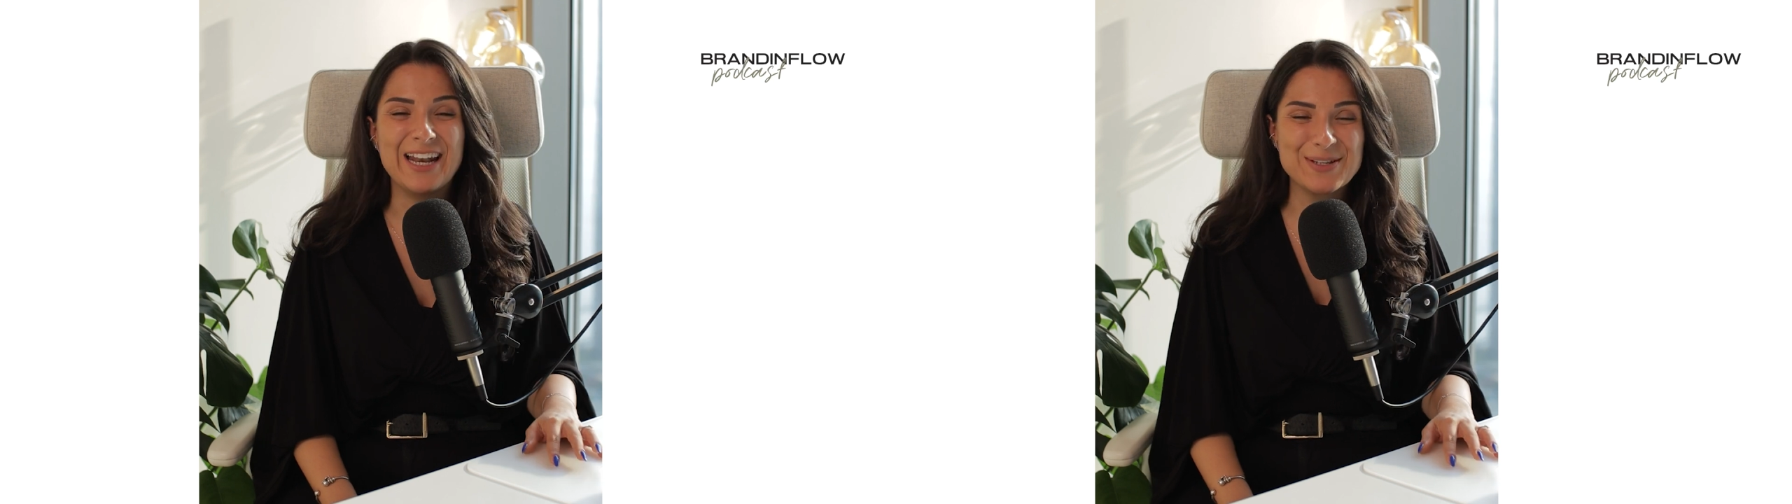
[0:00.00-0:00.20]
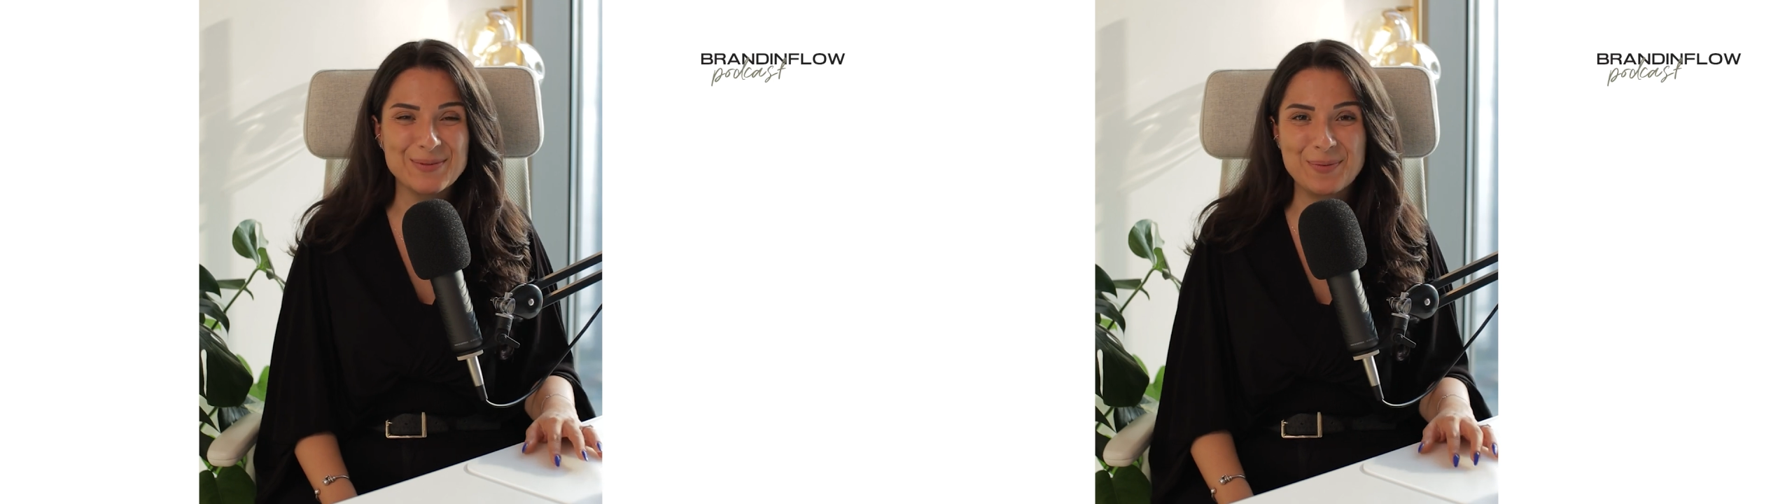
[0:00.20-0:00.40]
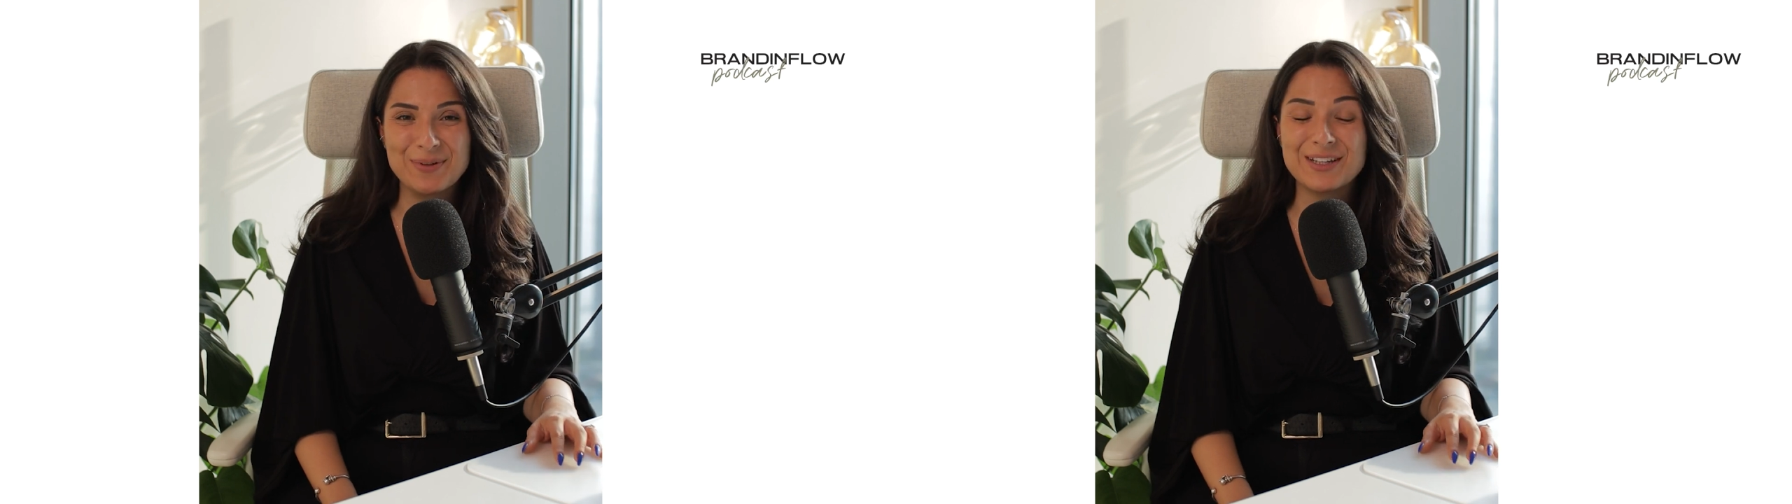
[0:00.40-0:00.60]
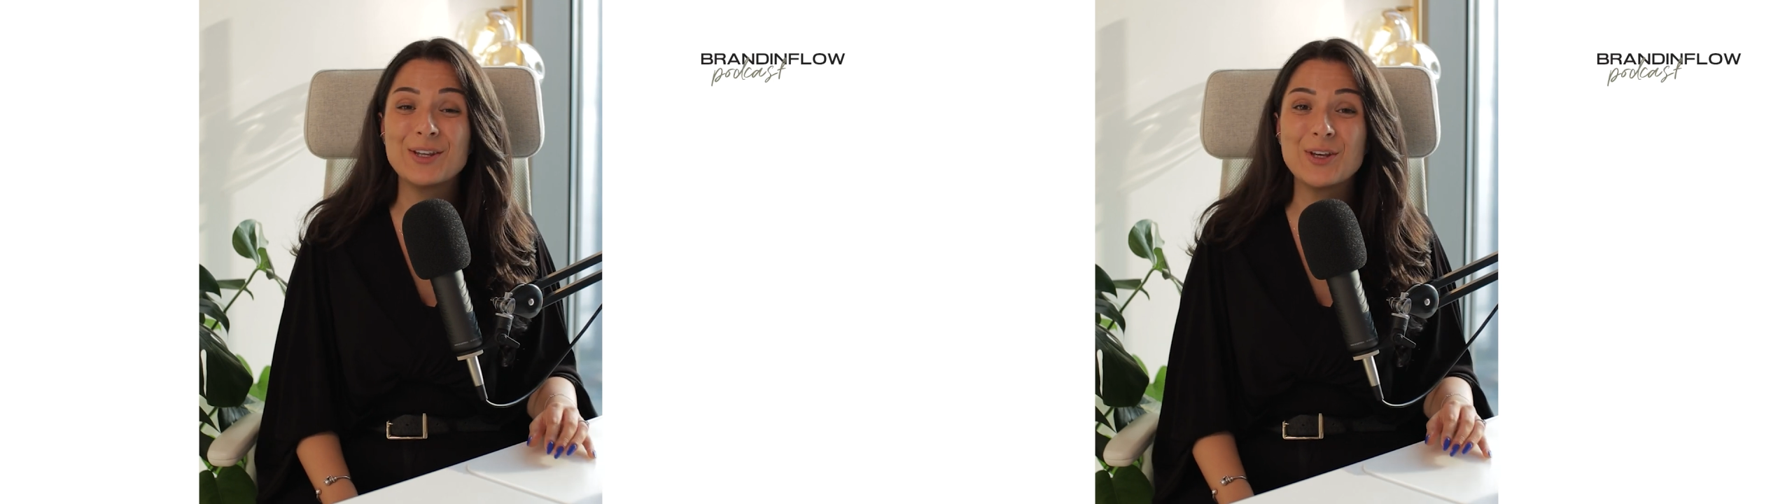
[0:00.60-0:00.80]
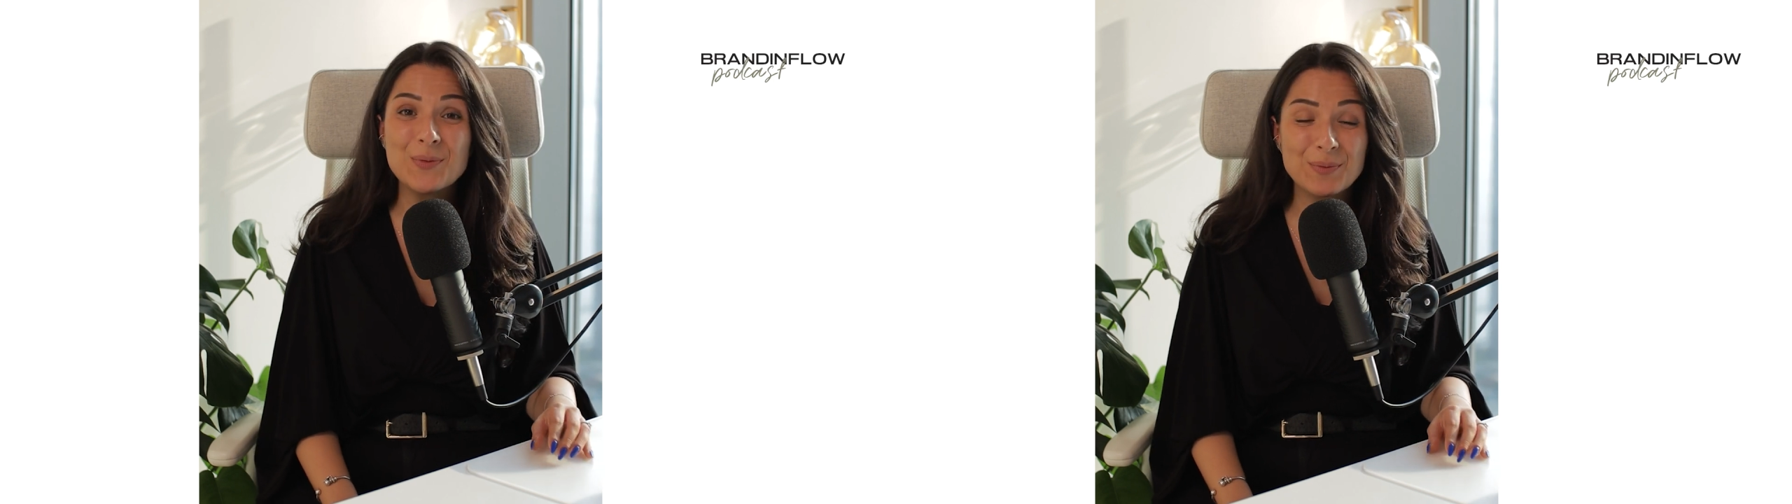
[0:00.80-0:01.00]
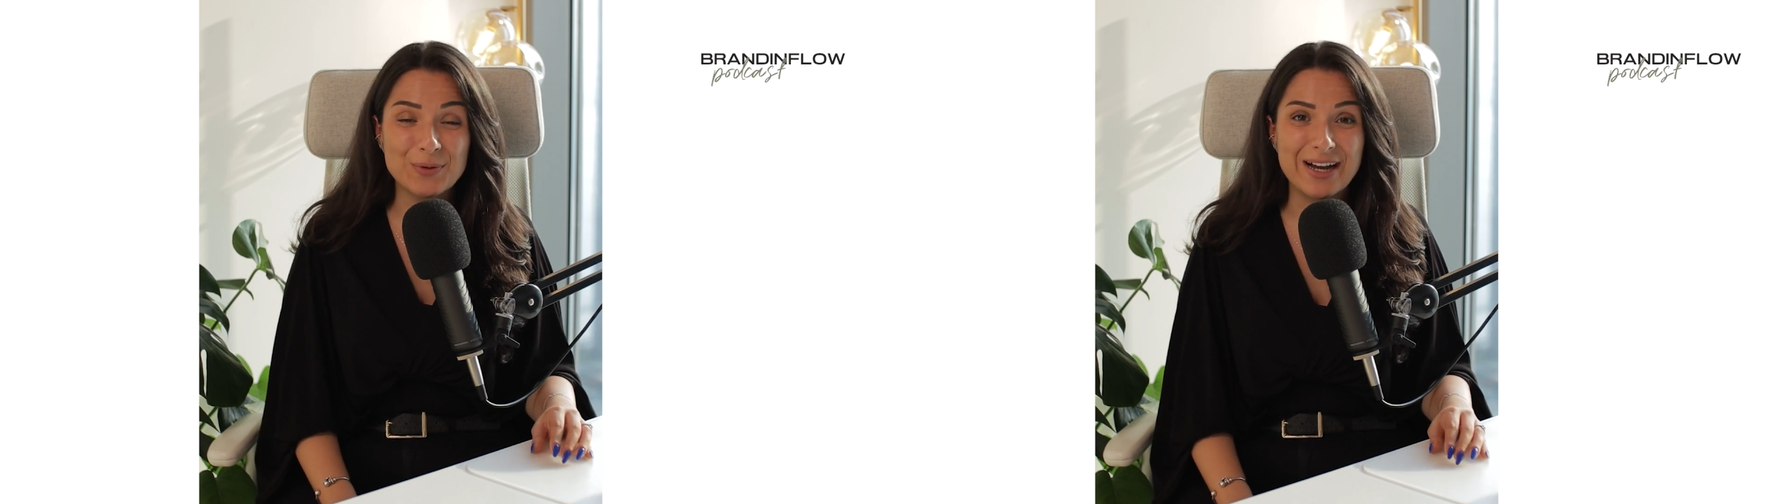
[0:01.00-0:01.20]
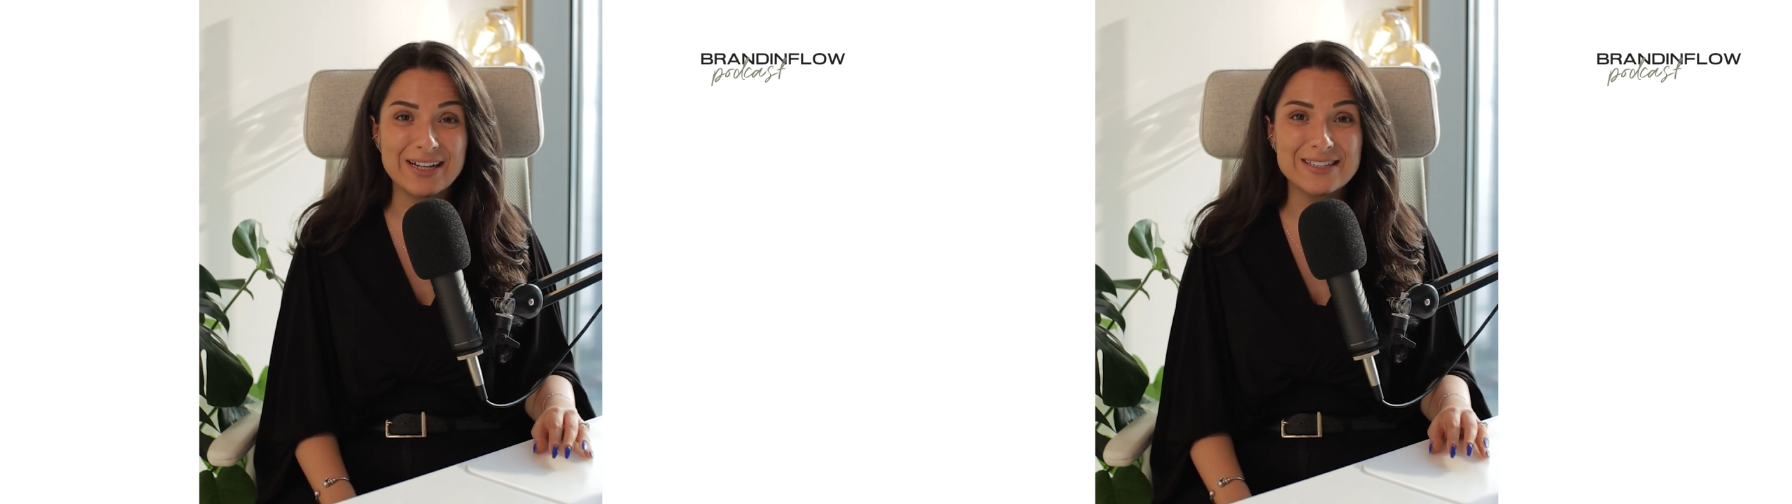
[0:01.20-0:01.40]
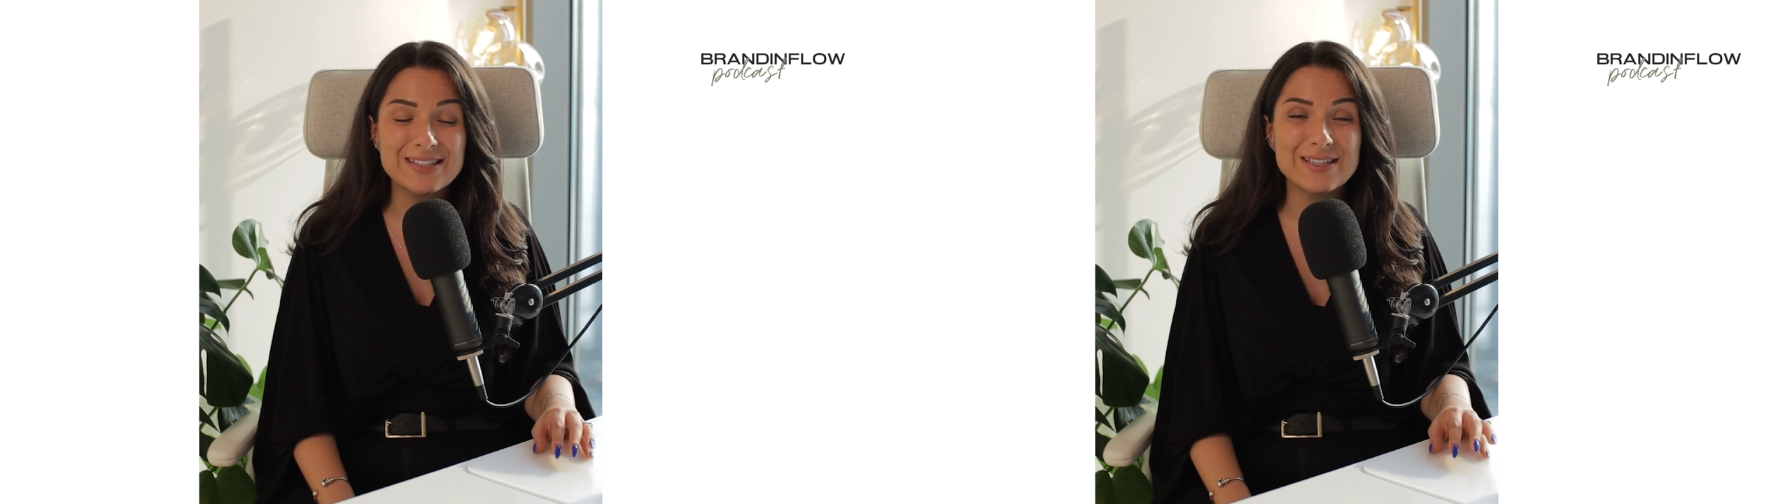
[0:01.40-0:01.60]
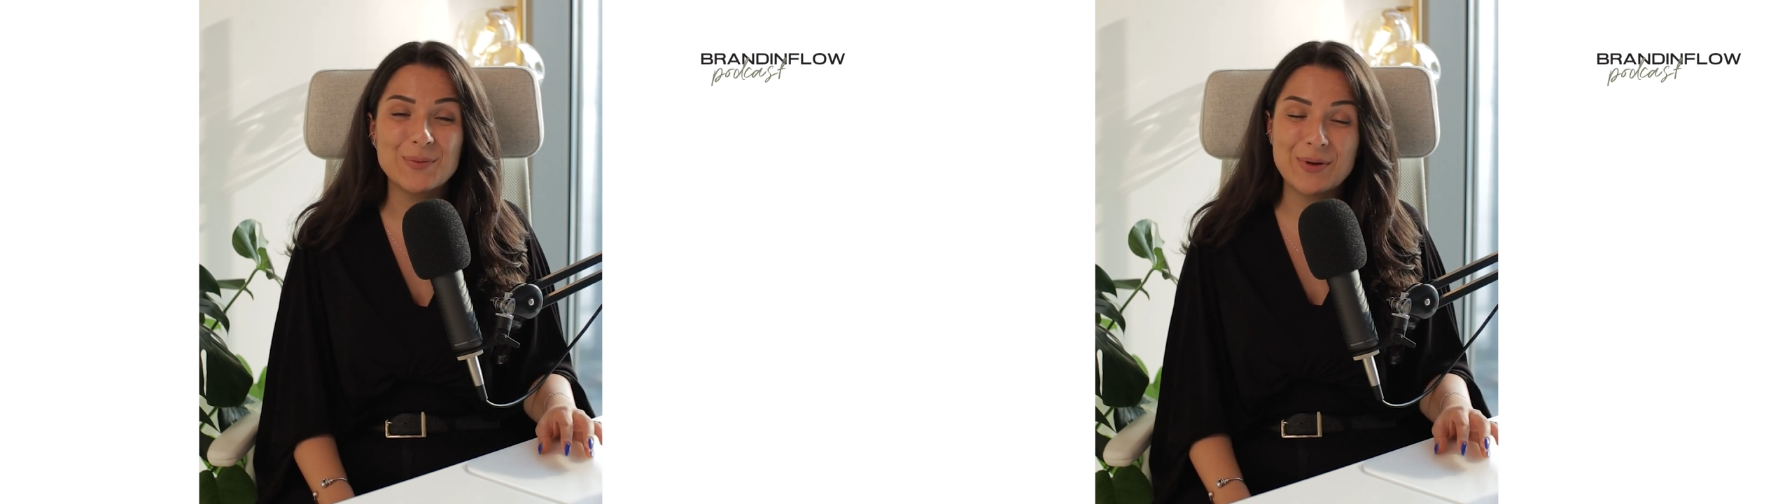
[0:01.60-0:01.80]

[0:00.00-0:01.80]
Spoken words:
And as we're building human brands,